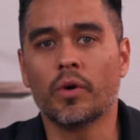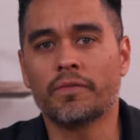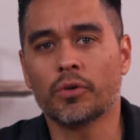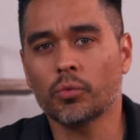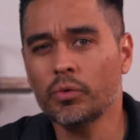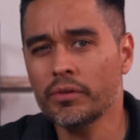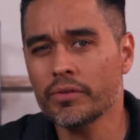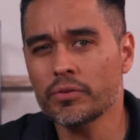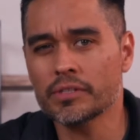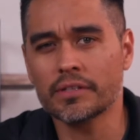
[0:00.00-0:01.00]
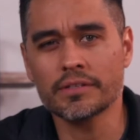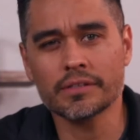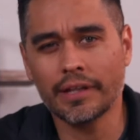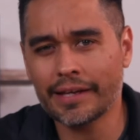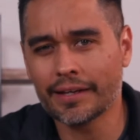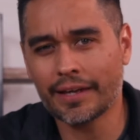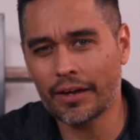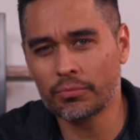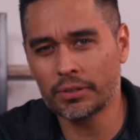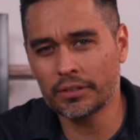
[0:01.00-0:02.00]
if you're one of those that doesn't like
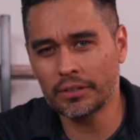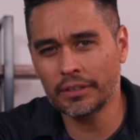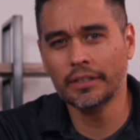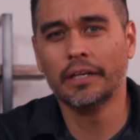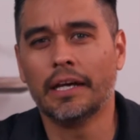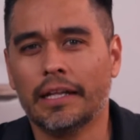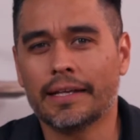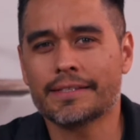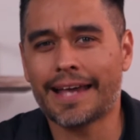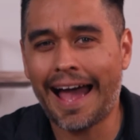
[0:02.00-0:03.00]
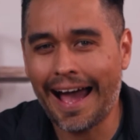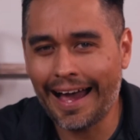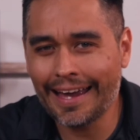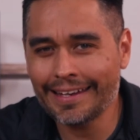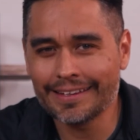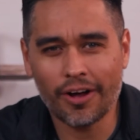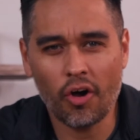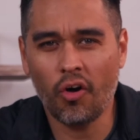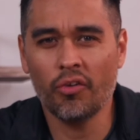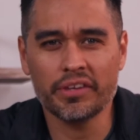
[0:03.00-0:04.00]
accountability and likes to hide in
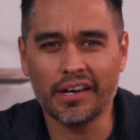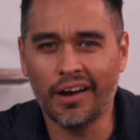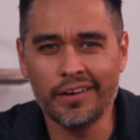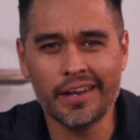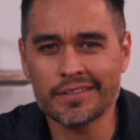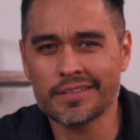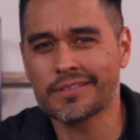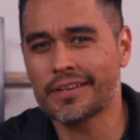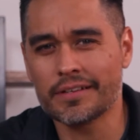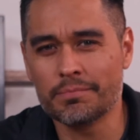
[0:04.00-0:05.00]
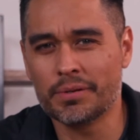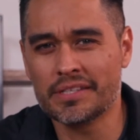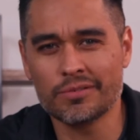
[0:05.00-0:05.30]
all the unnecessary busy